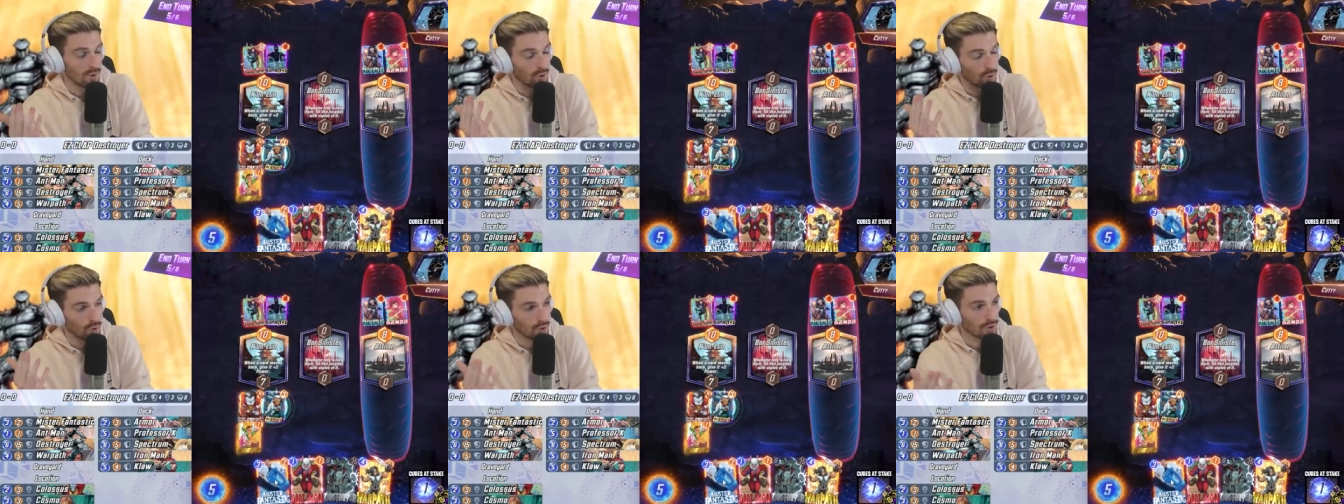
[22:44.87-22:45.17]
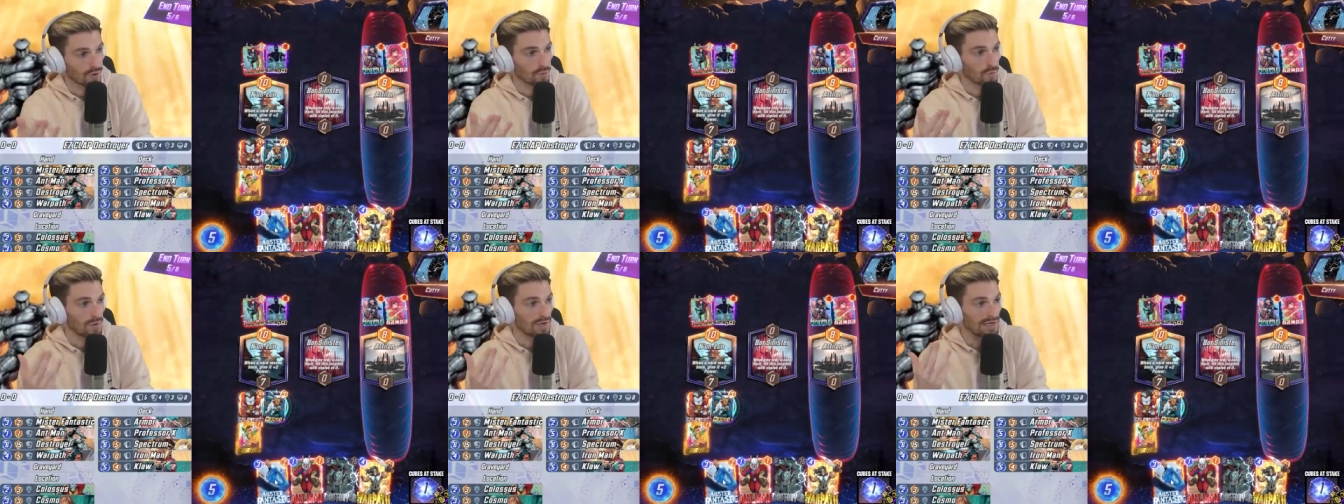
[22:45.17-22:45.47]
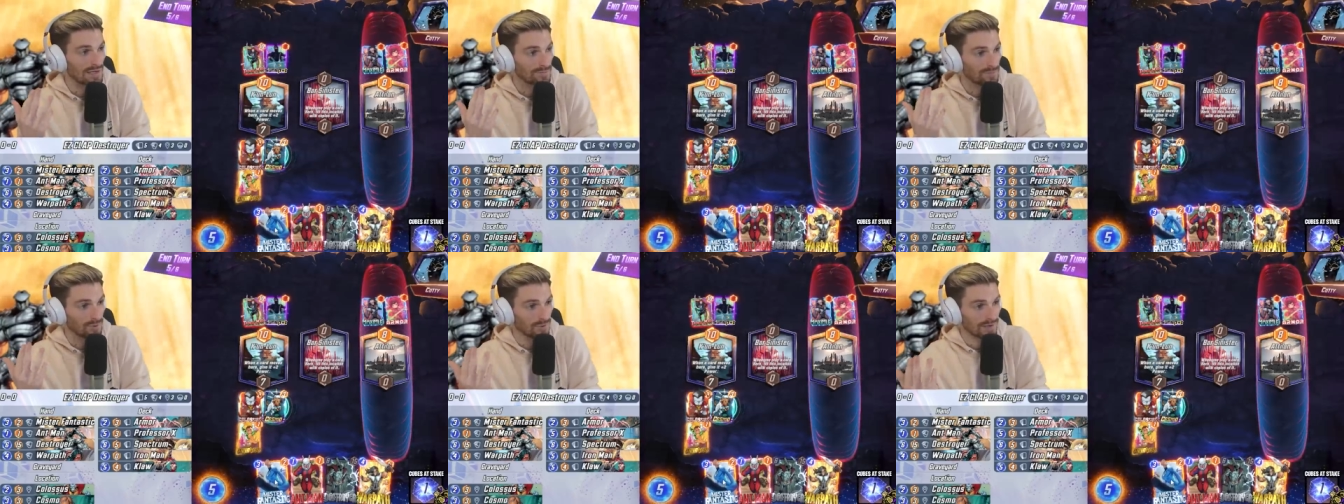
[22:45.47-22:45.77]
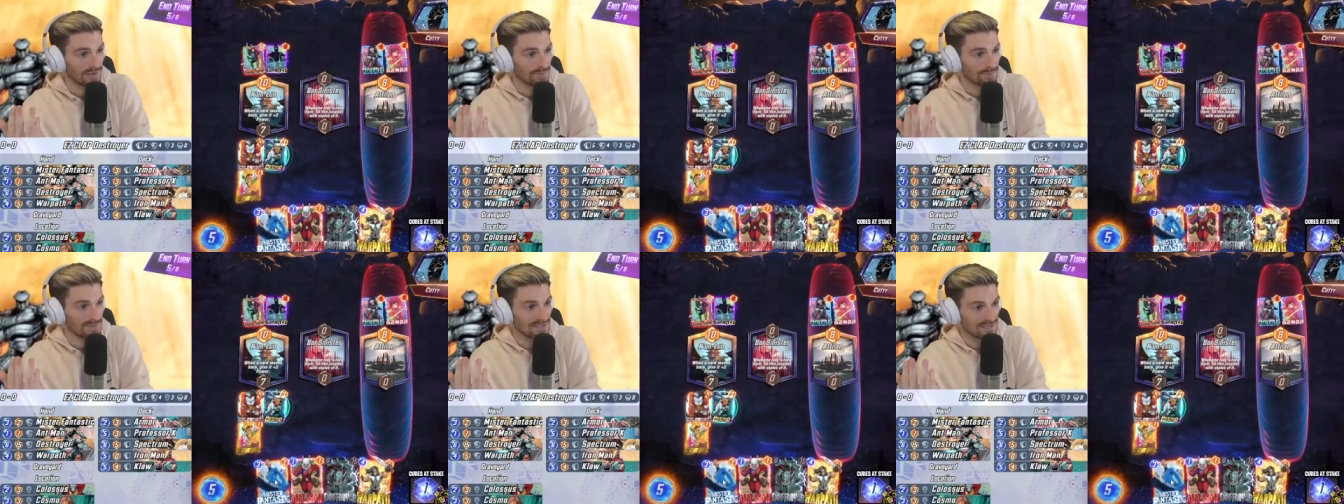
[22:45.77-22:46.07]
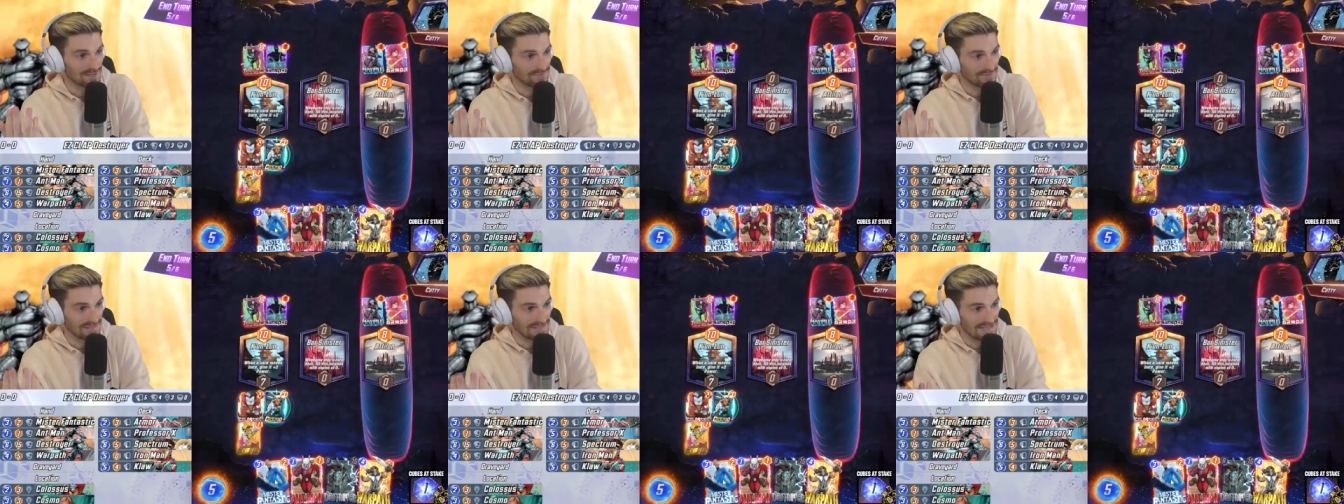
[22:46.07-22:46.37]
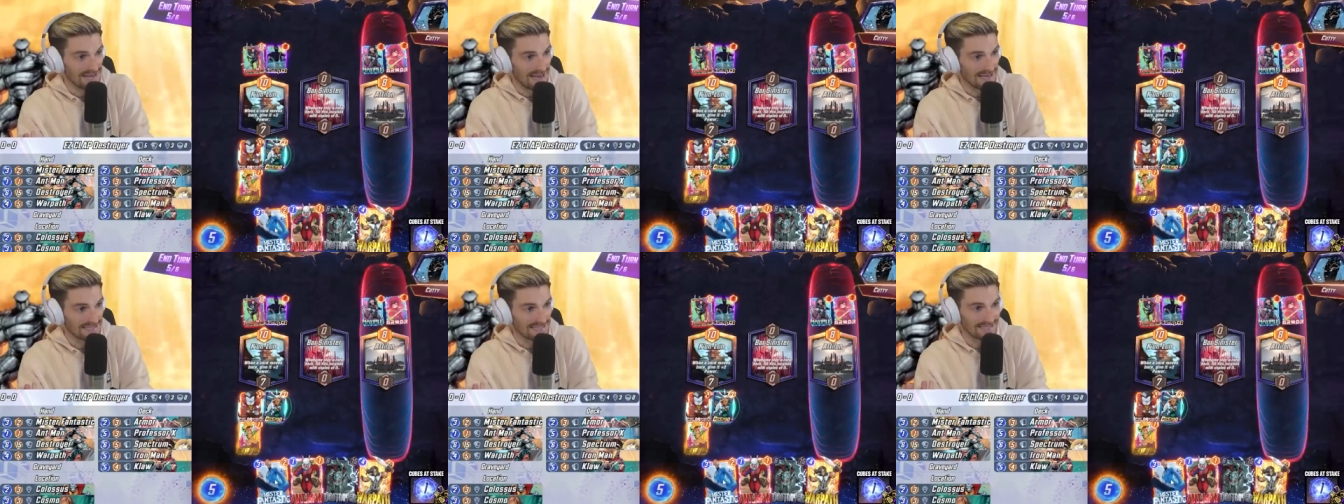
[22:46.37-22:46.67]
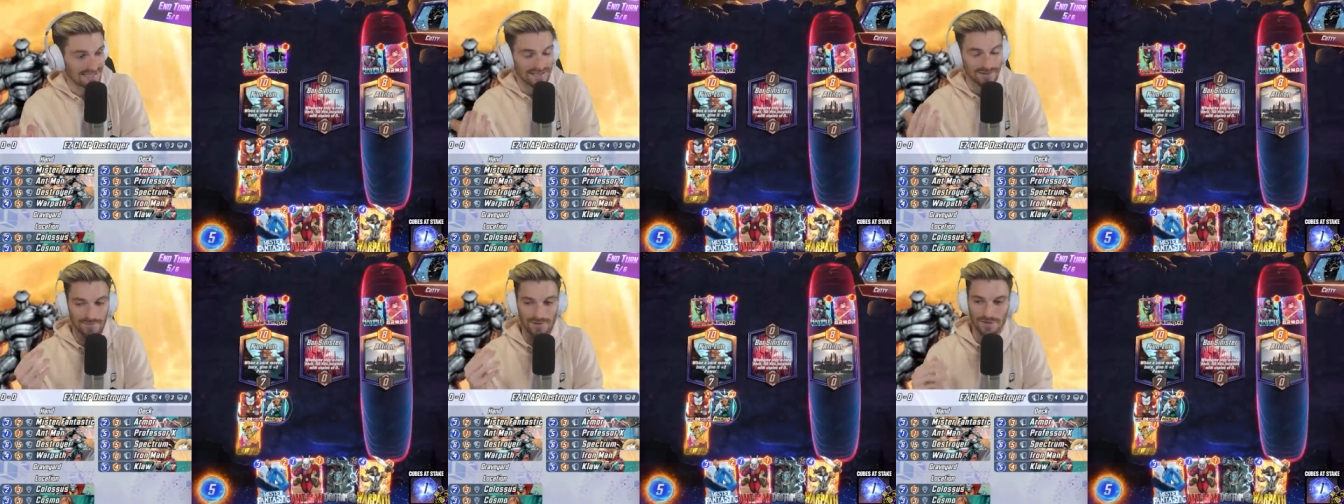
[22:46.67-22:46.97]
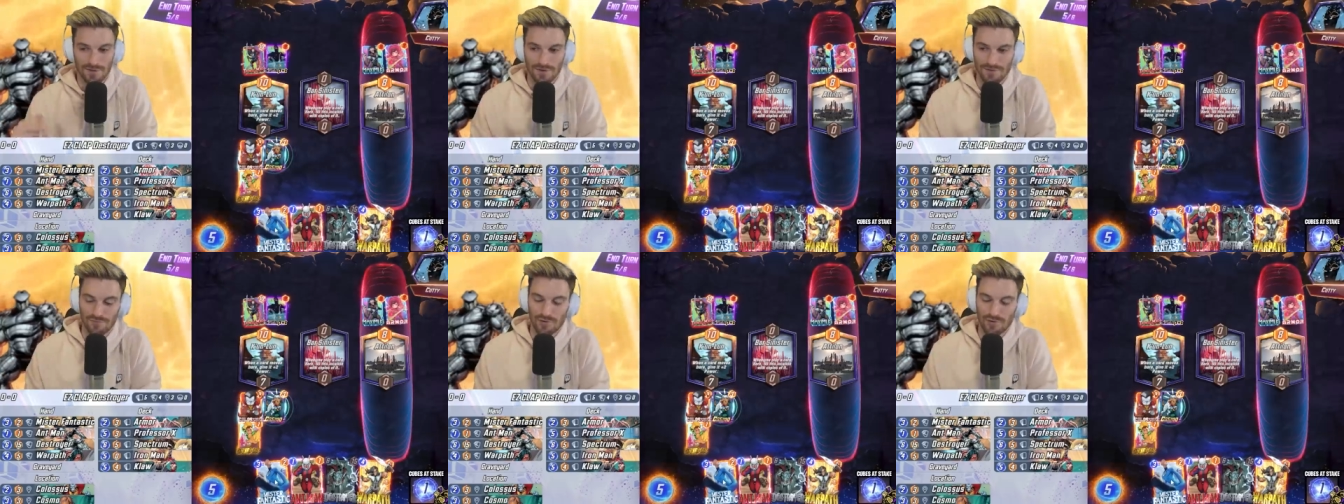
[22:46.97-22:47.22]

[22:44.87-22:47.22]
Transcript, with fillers: or we can play Mr. Fantastic in the middle.